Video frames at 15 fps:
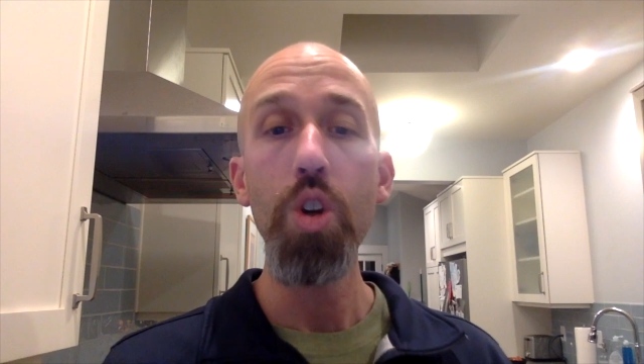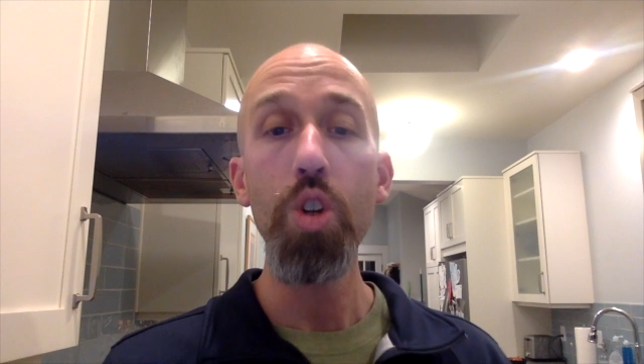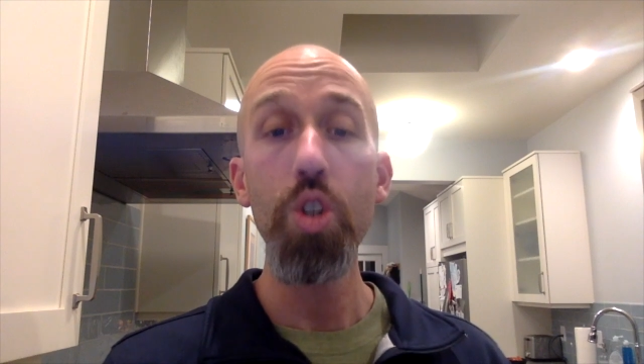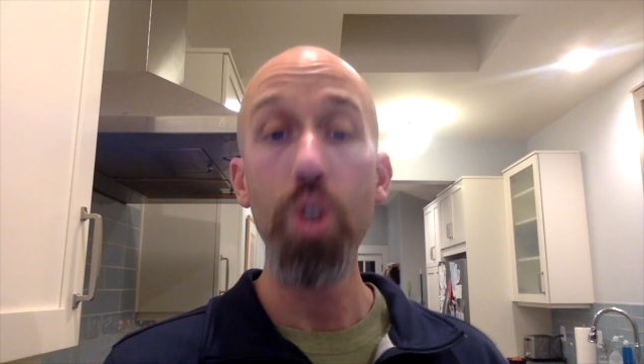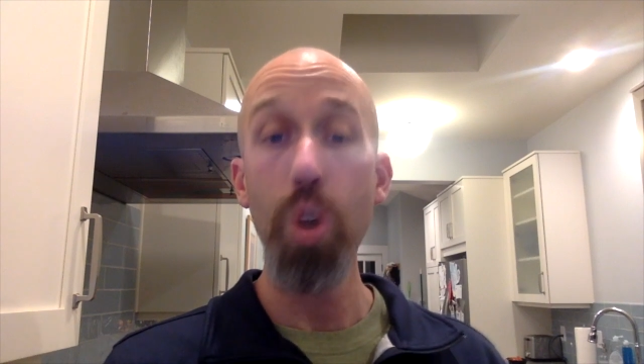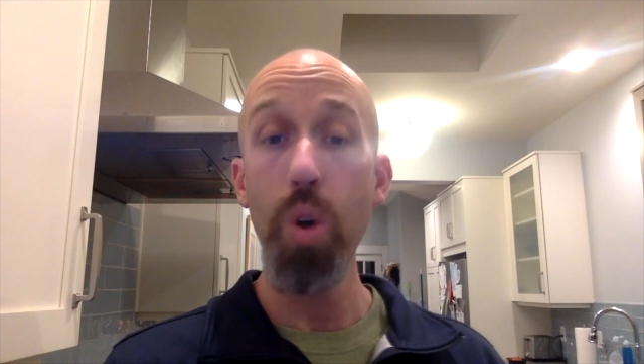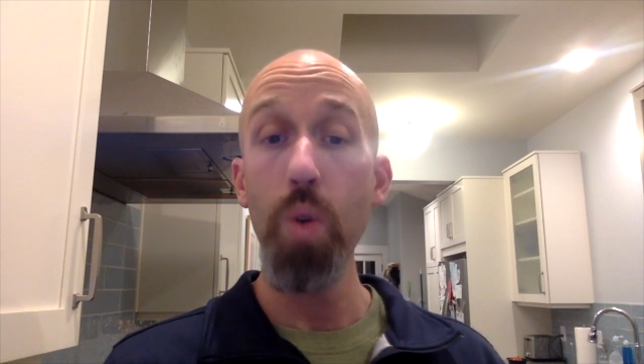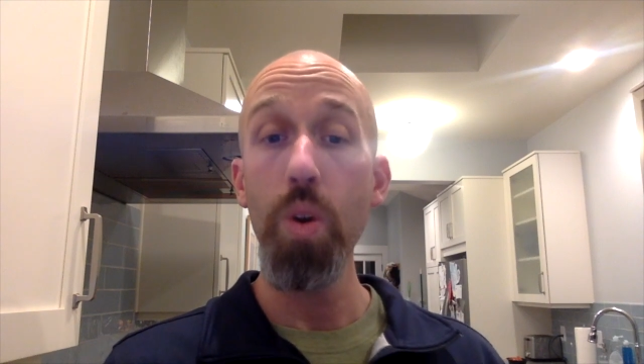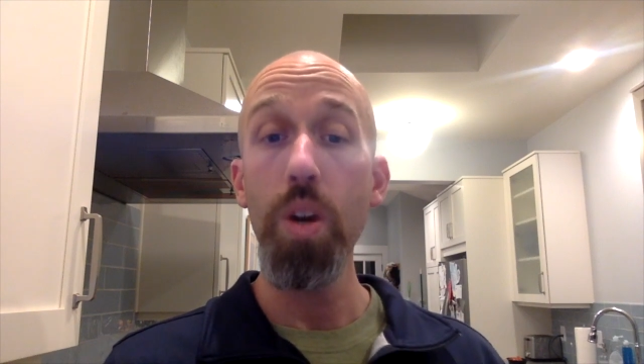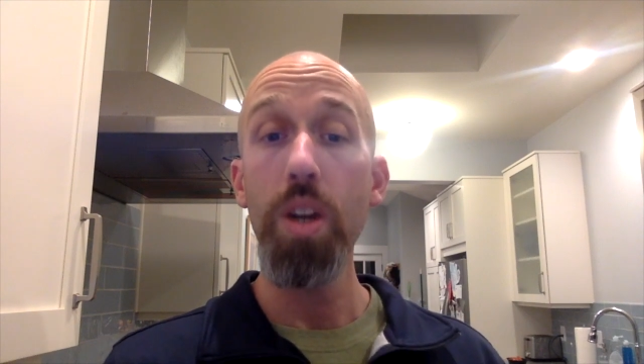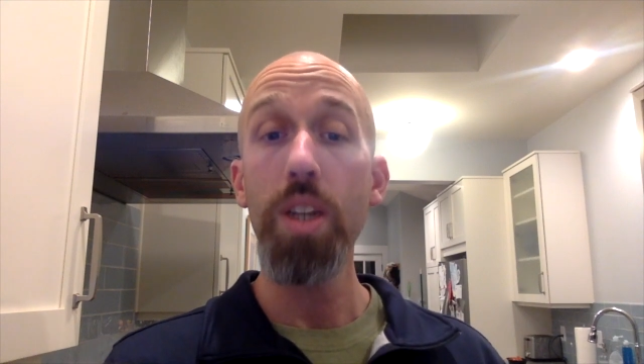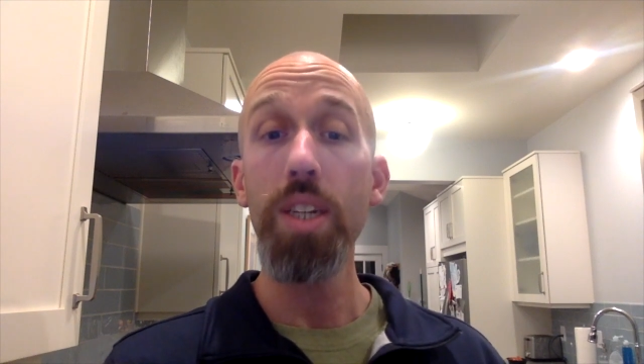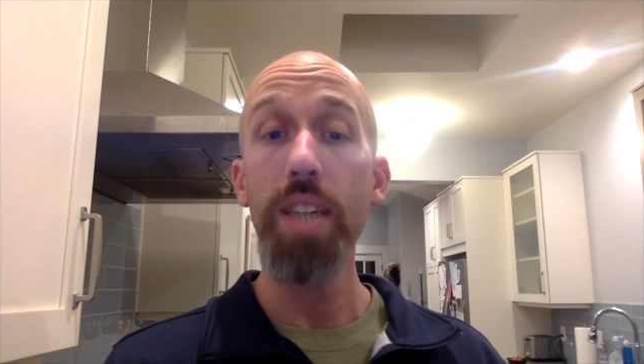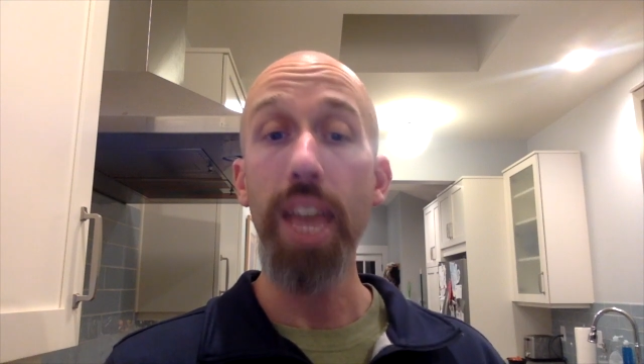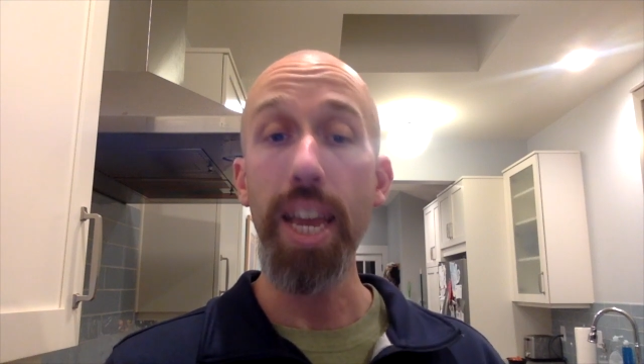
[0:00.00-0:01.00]
So
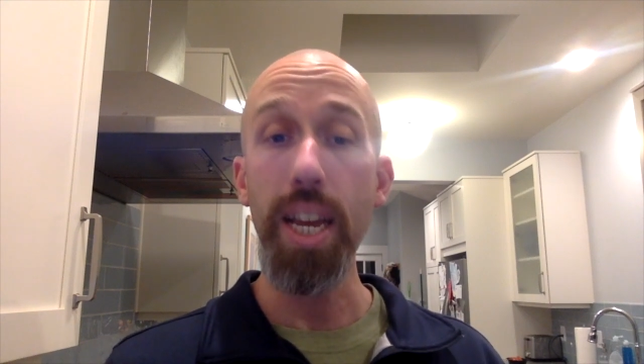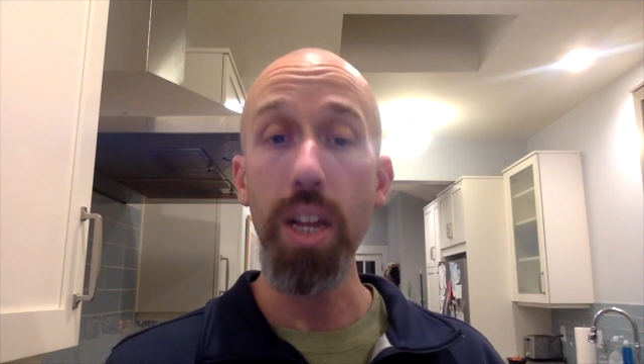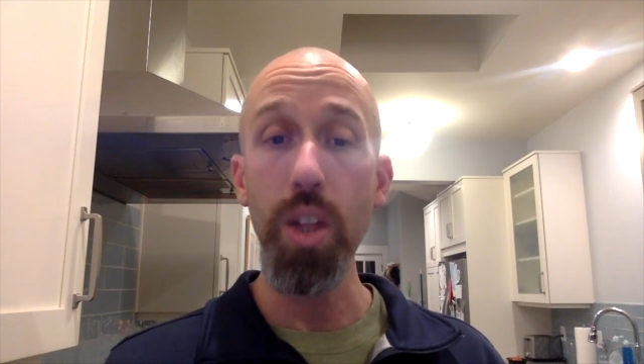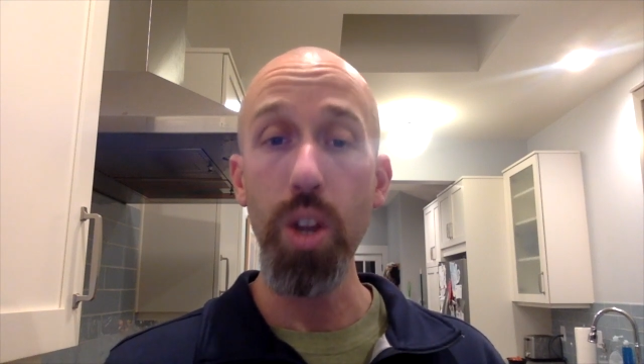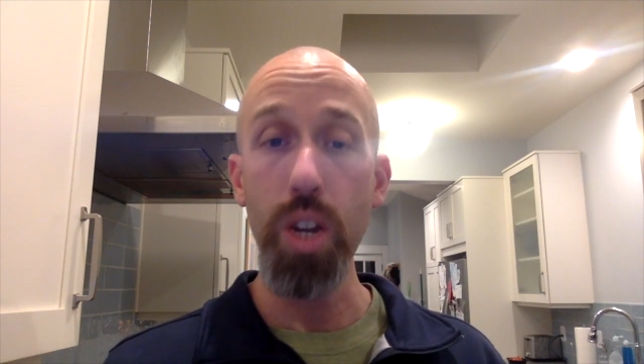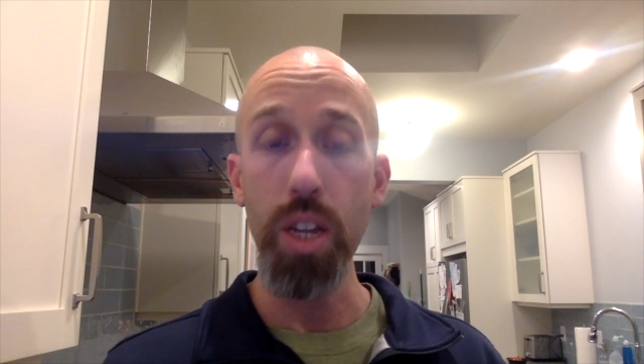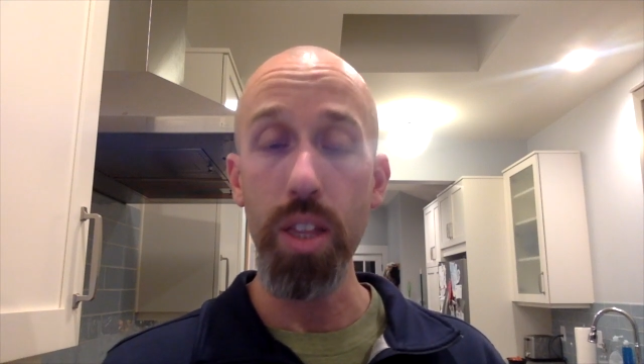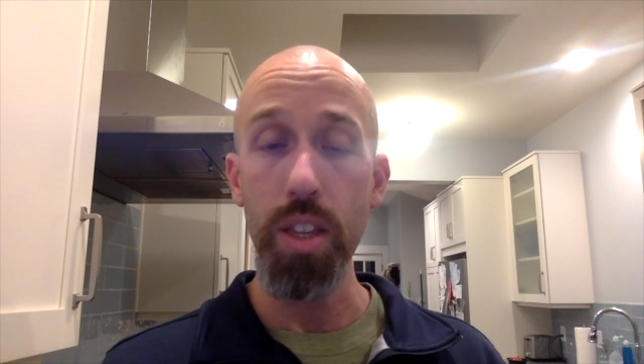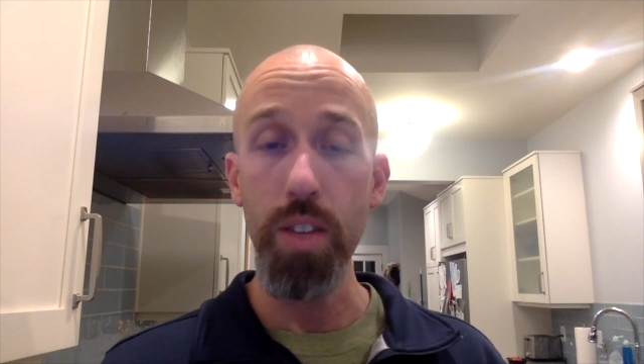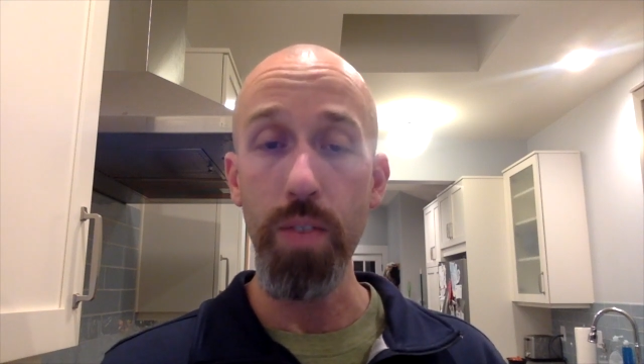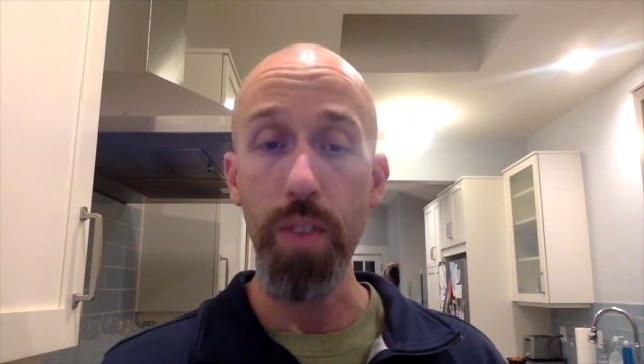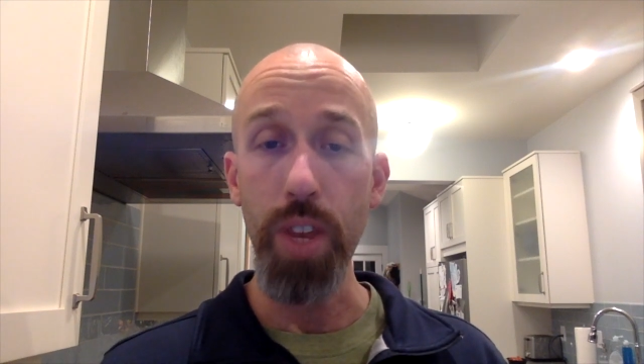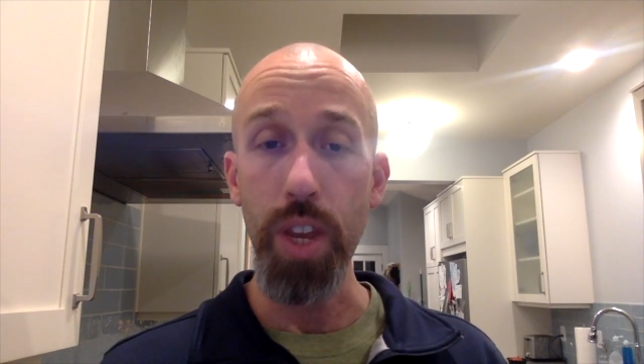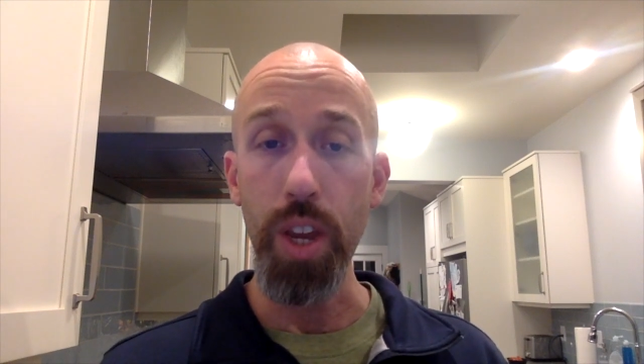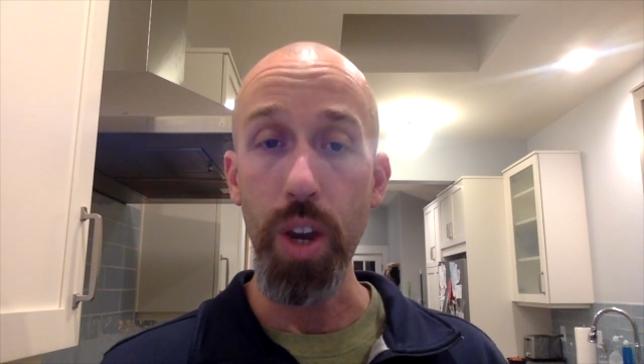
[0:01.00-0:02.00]
take a look at this
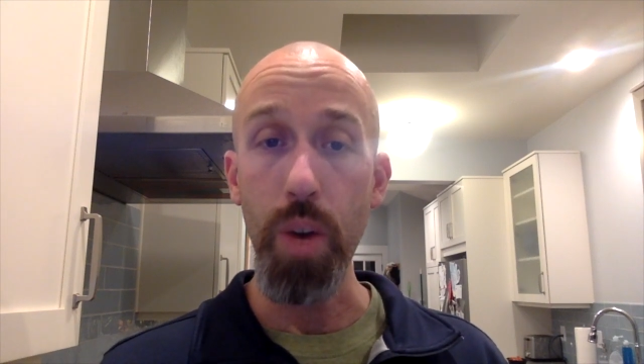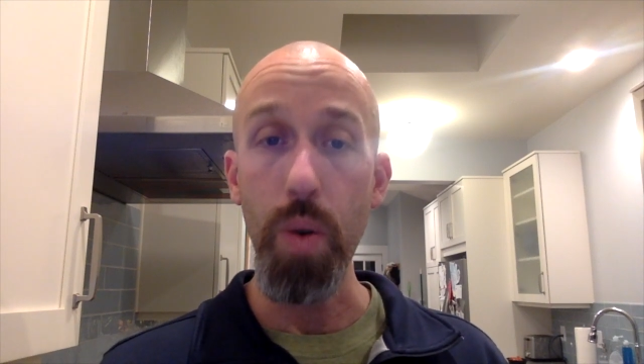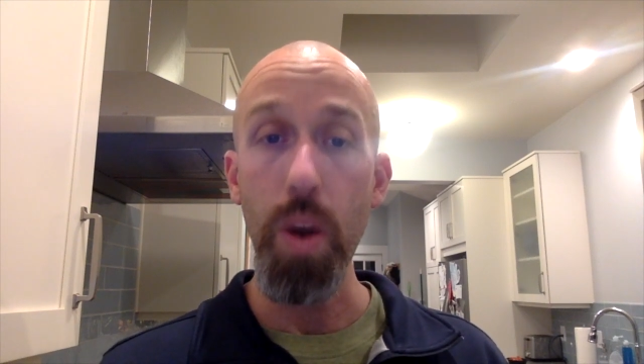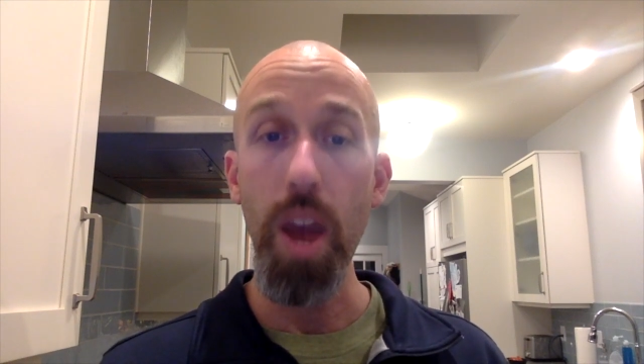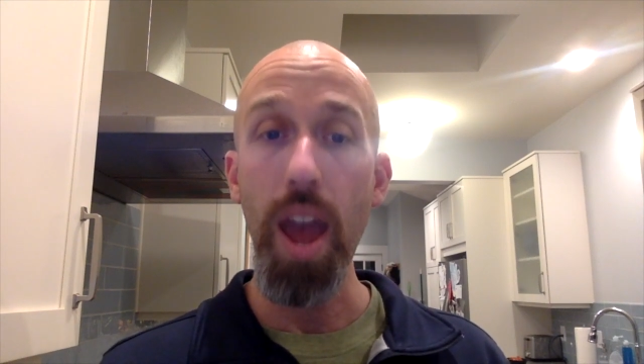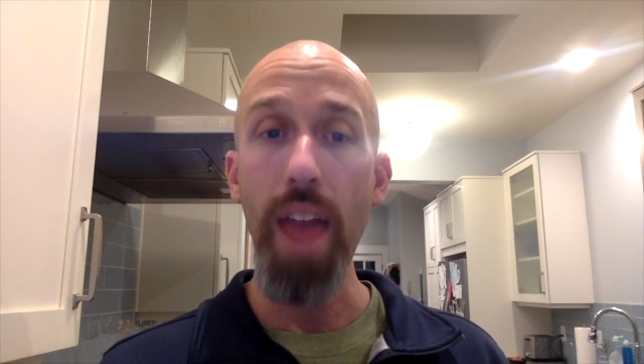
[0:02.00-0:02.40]
video,